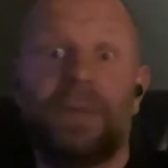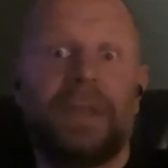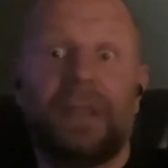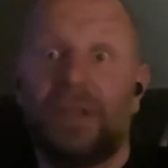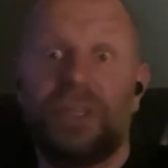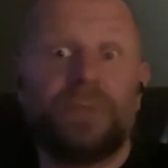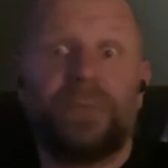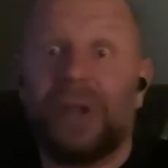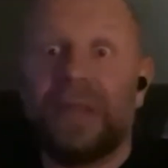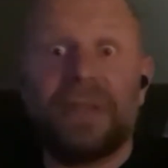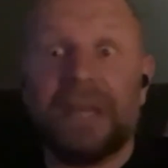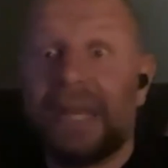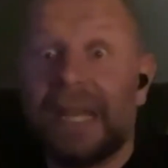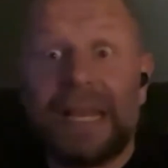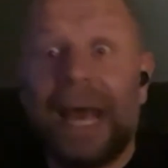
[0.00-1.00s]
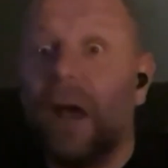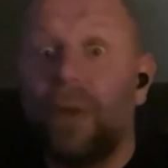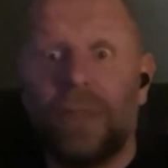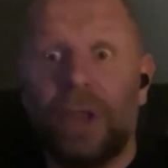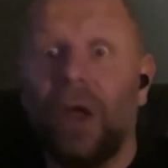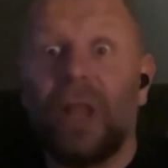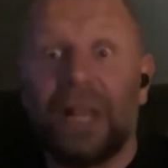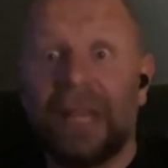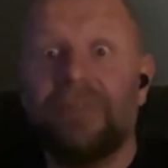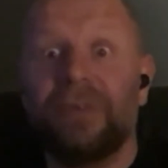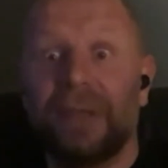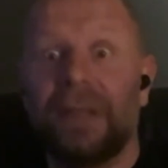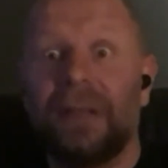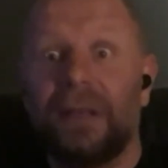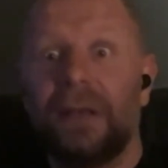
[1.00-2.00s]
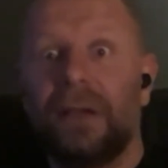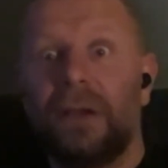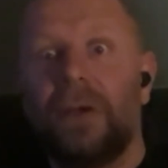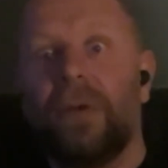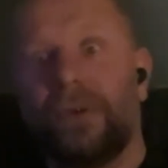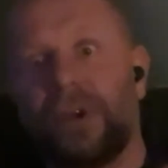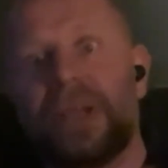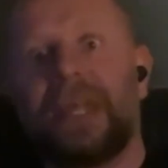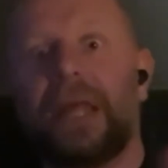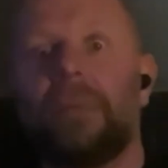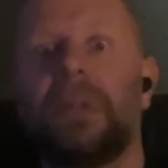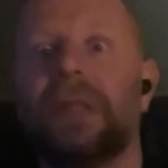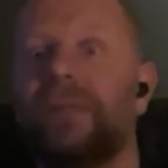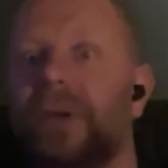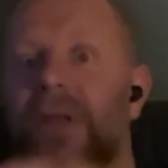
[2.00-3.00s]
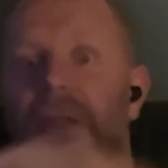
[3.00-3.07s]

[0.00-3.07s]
And they're just breathing in and out. They're not living. You've got to keep living.